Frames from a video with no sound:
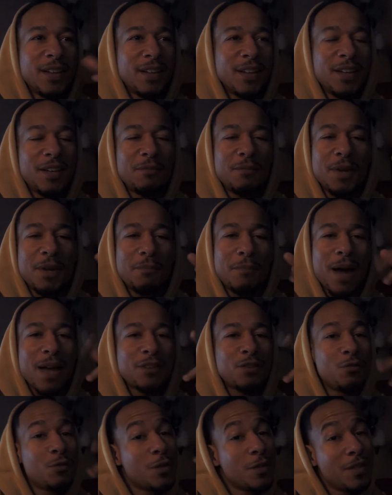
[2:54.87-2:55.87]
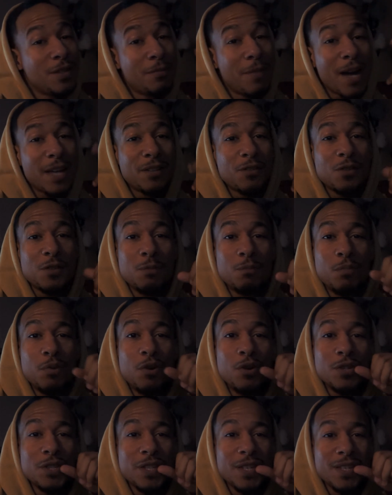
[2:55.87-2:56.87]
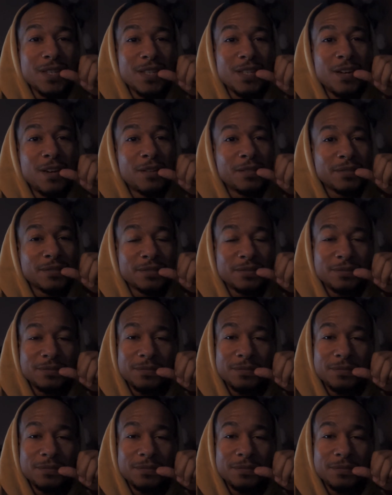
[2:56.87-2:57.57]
He might do some bullshit and stuff.